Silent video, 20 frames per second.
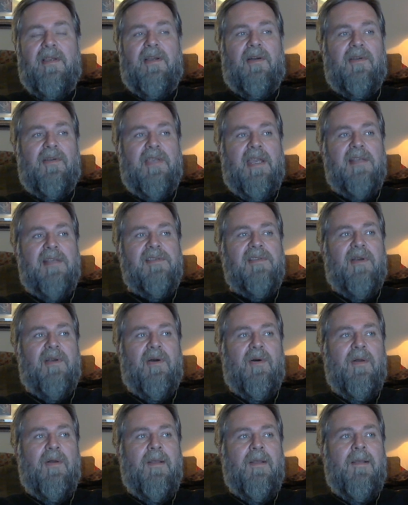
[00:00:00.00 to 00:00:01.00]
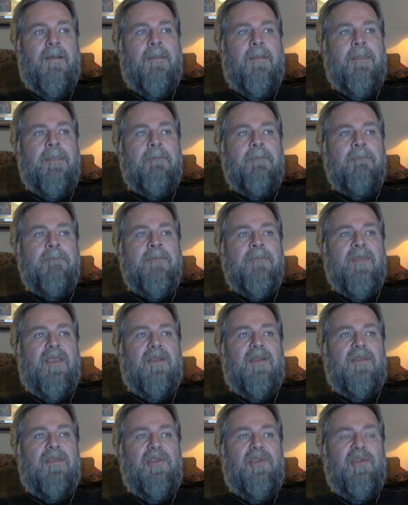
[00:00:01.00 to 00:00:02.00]
Okay, so
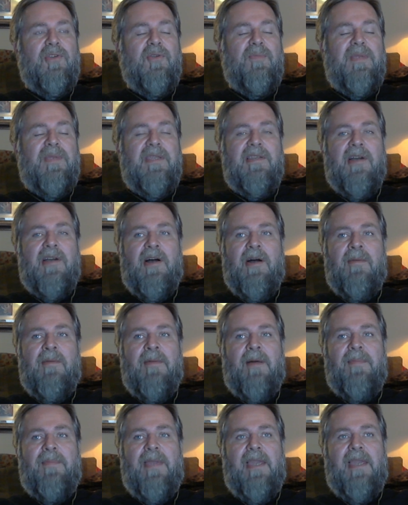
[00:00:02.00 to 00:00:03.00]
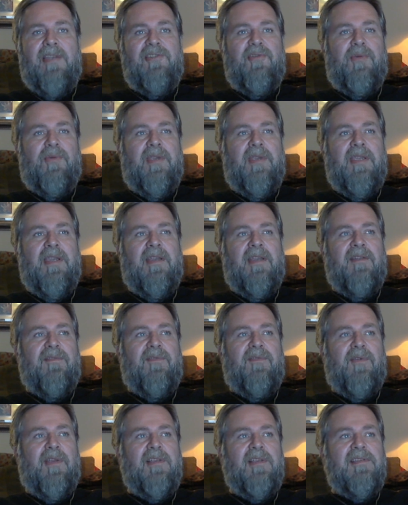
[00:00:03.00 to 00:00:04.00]
you become a Patreon,
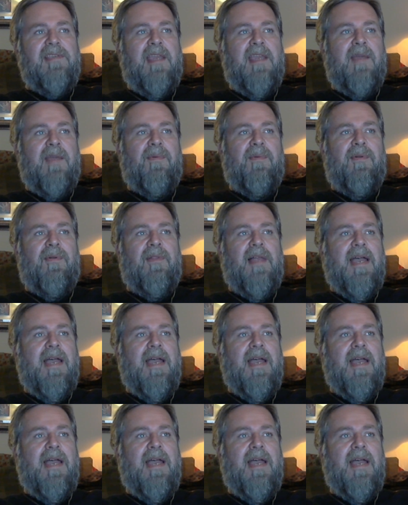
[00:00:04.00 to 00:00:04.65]
for example,